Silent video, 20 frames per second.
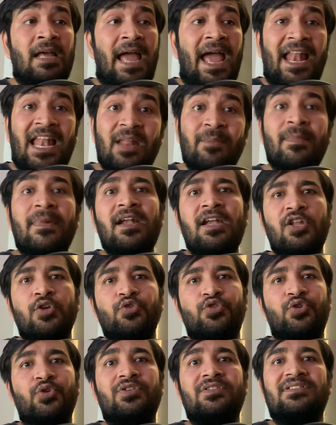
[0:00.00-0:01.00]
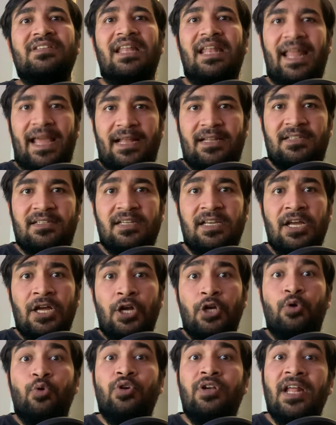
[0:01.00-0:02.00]
element you should select
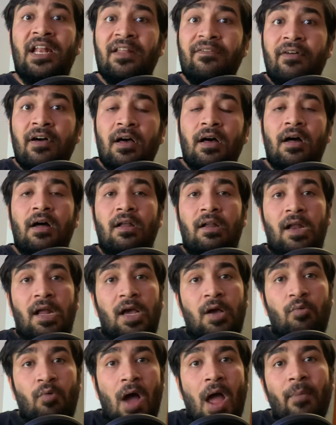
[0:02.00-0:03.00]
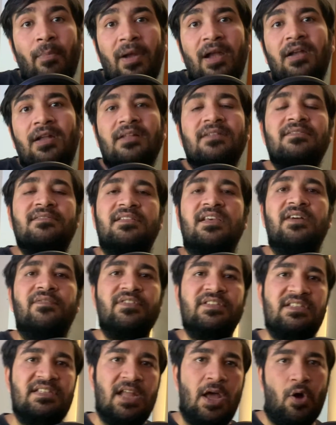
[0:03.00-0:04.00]
to deliver a requirement and
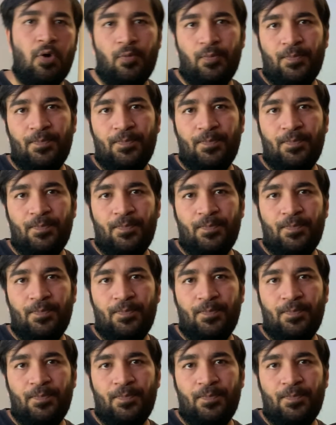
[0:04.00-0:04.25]
service. Now,